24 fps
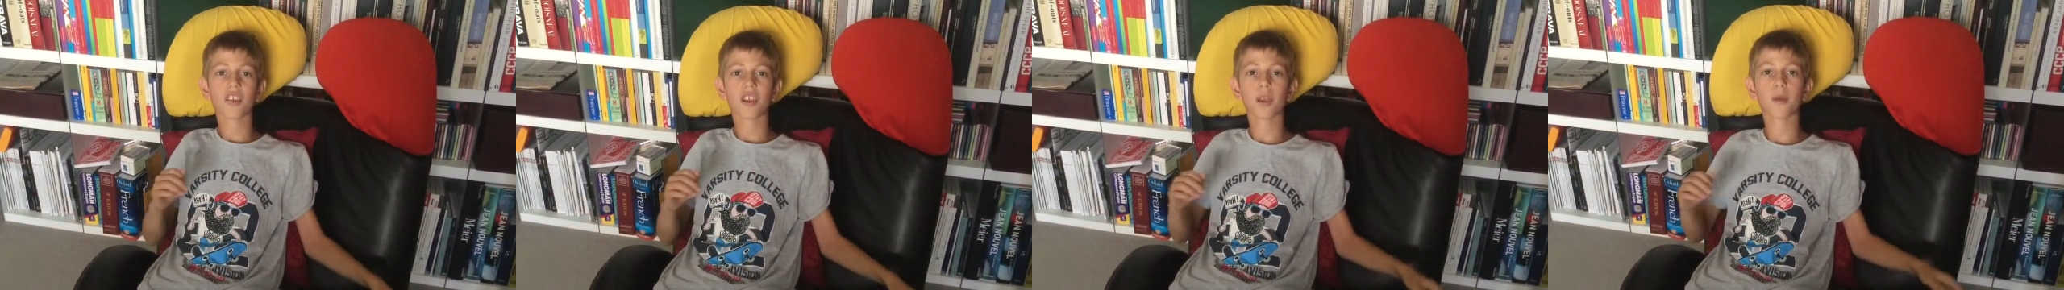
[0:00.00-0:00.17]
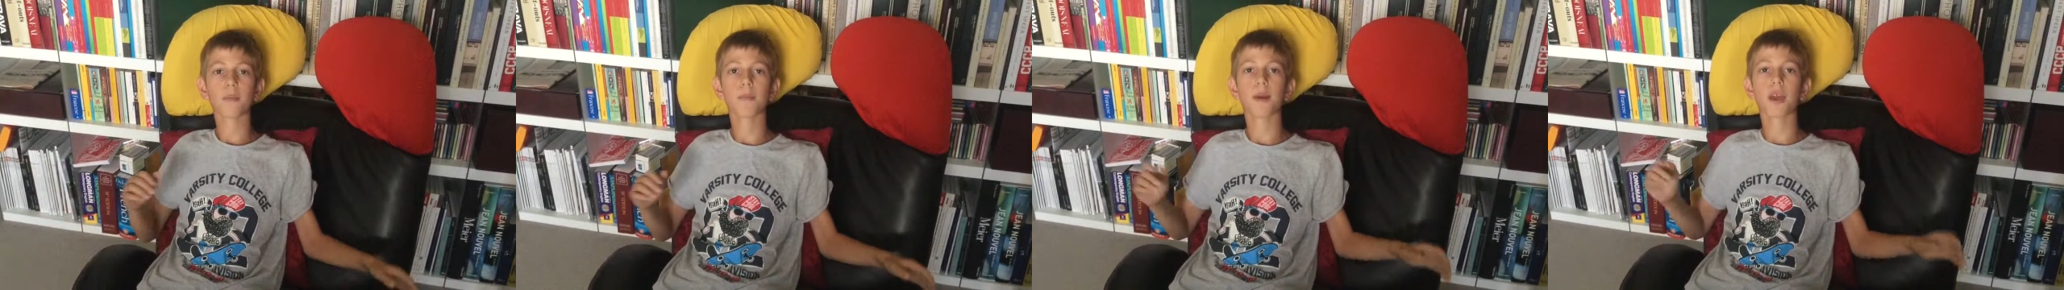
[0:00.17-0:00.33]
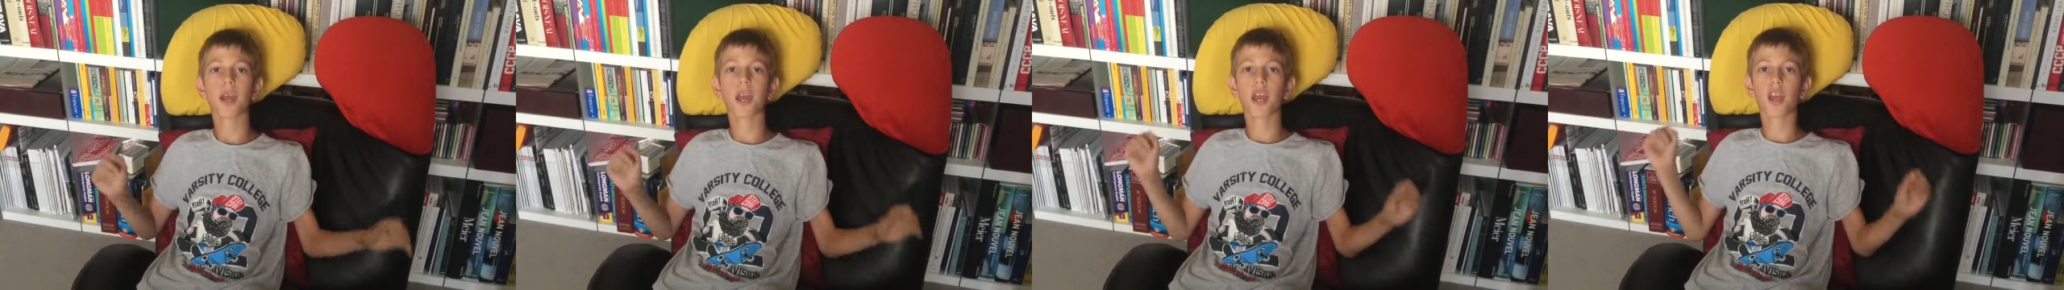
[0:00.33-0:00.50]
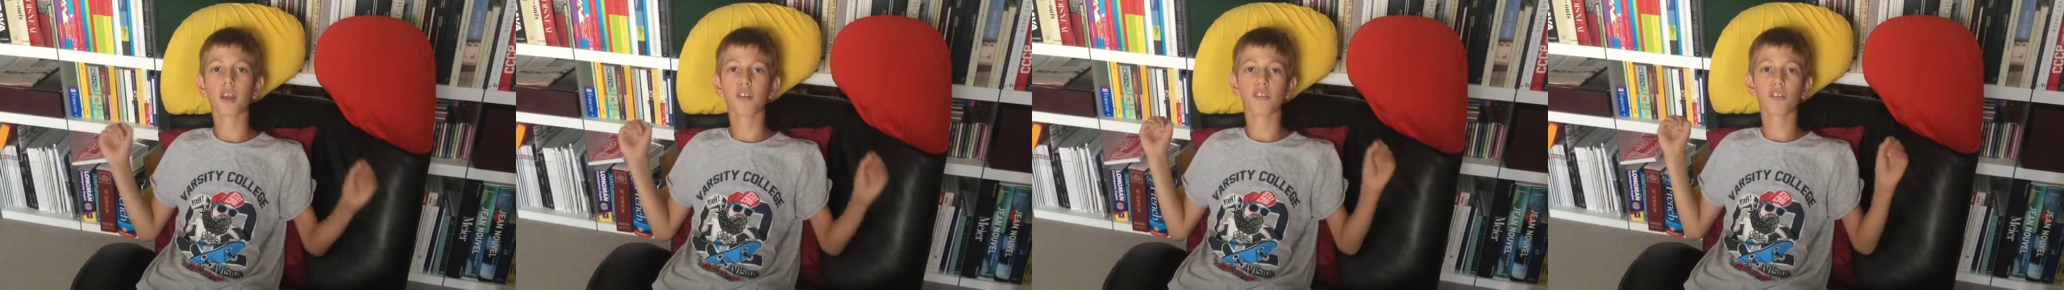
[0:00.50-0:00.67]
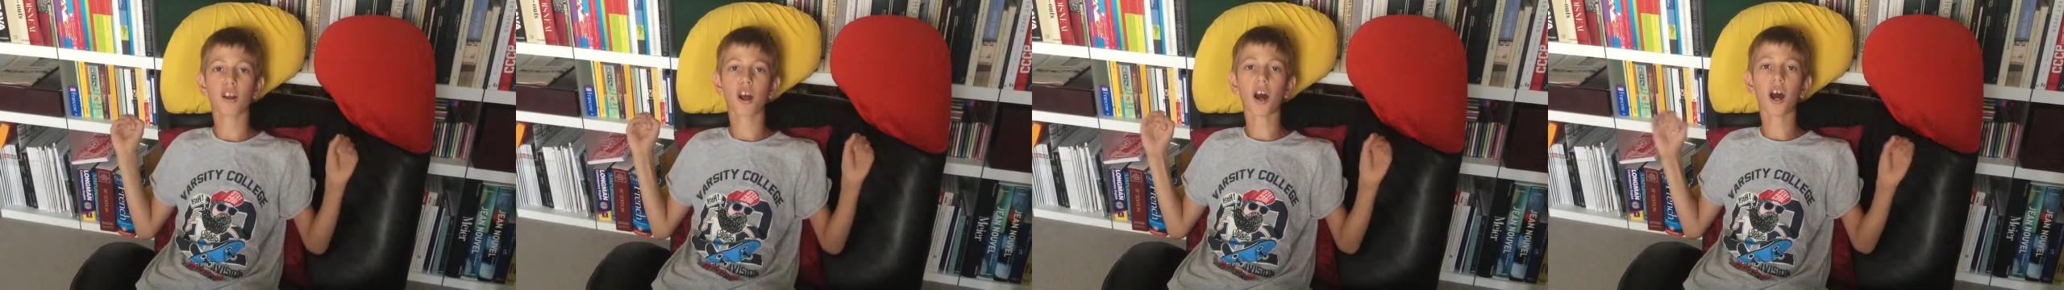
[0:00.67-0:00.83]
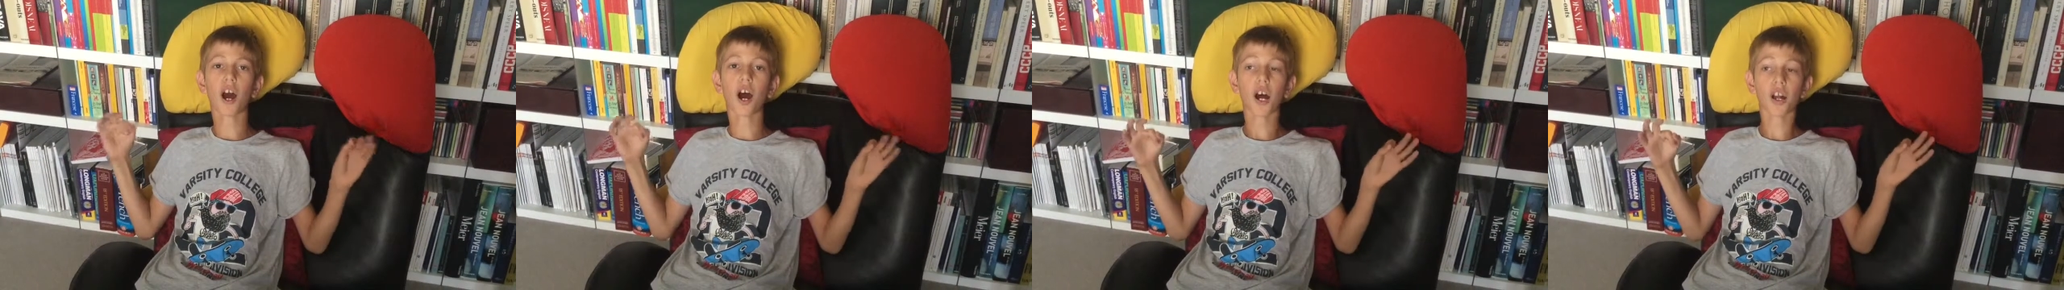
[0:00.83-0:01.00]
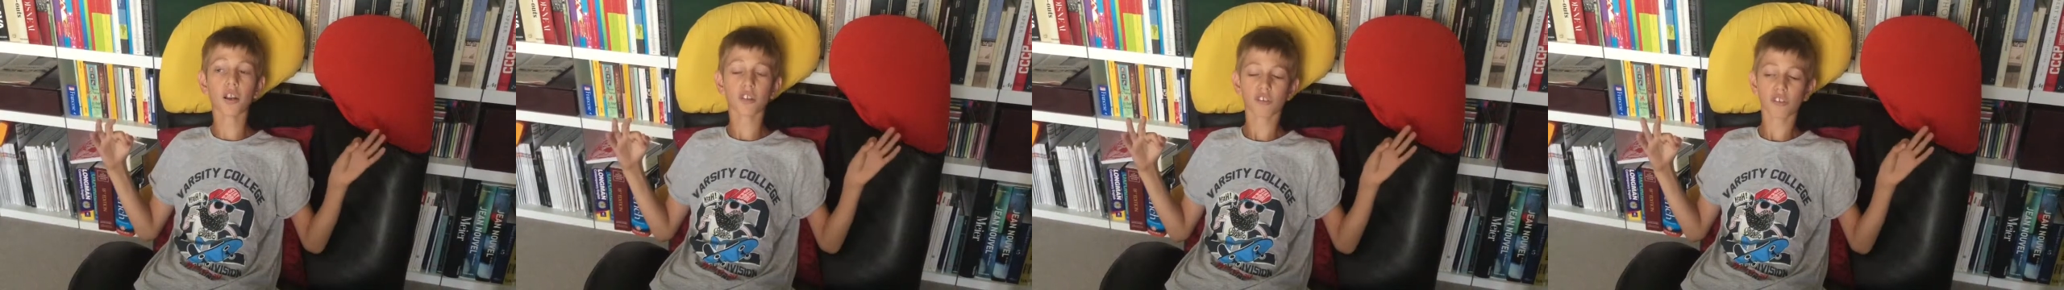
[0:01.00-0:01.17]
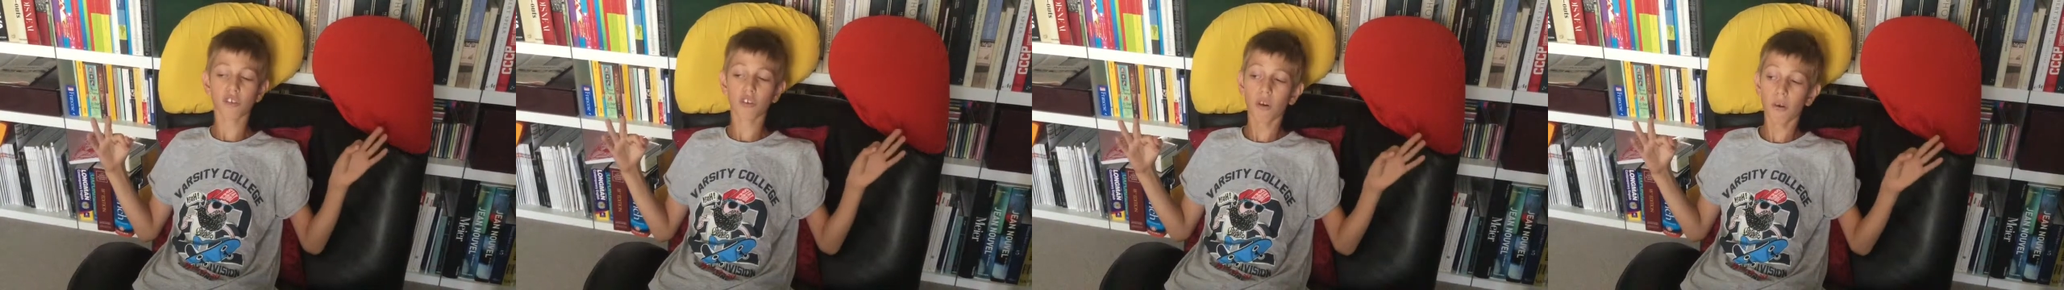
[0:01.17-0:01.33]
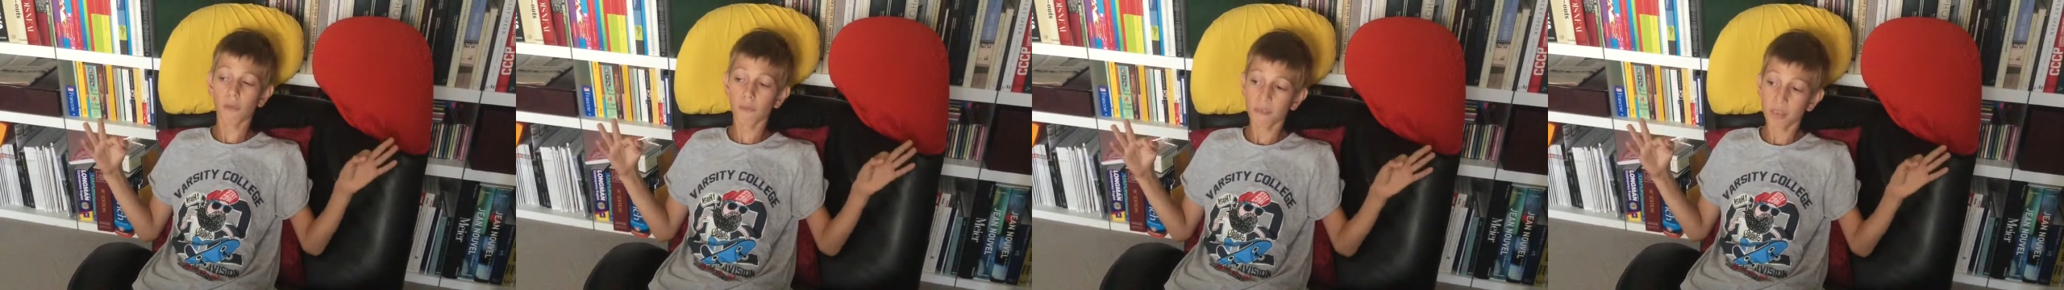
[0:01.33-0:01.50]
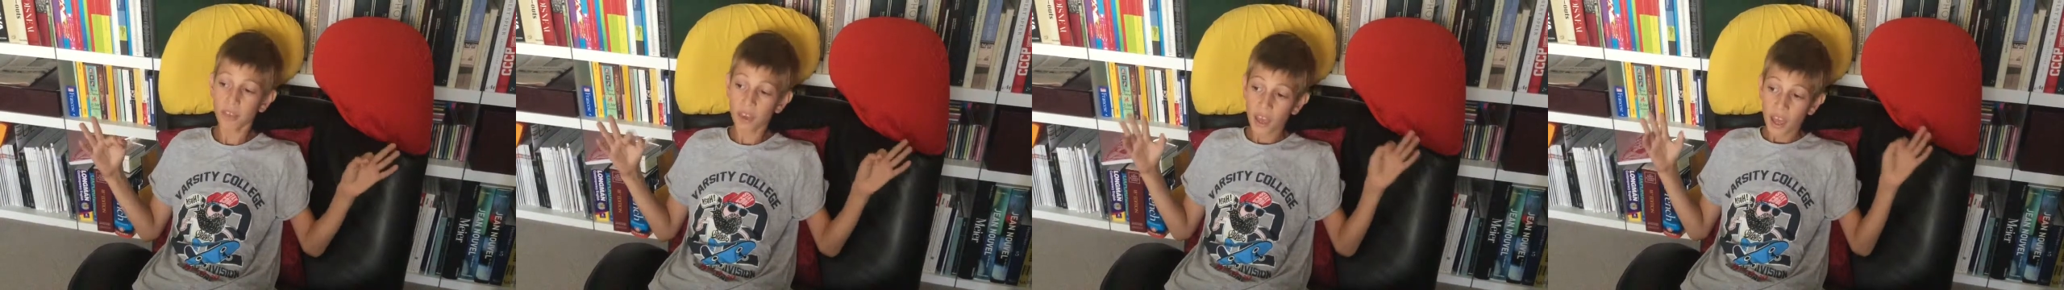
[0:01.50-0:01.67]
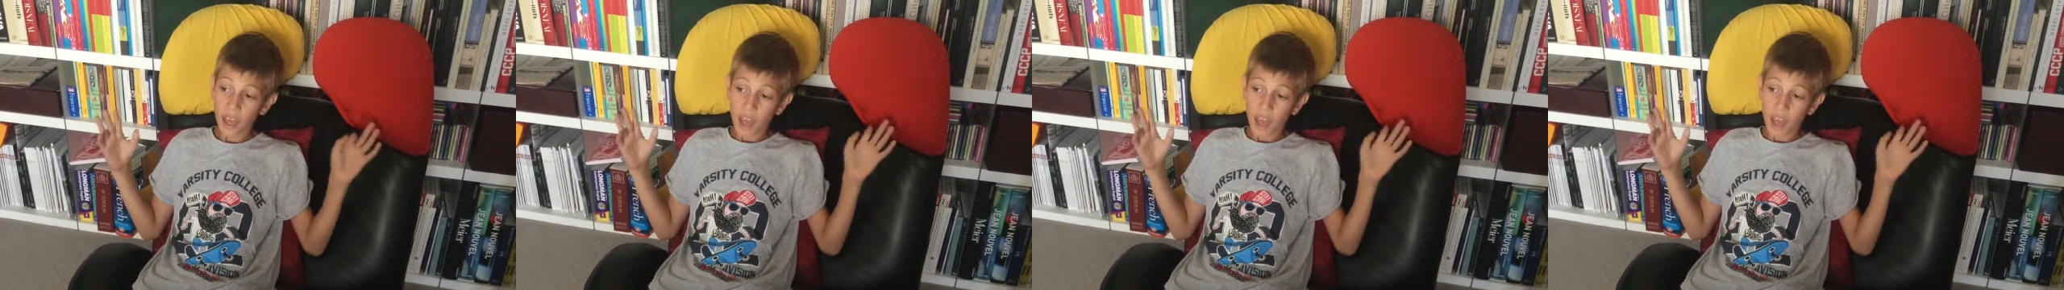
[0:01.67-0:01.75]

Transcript: team is Arsenal,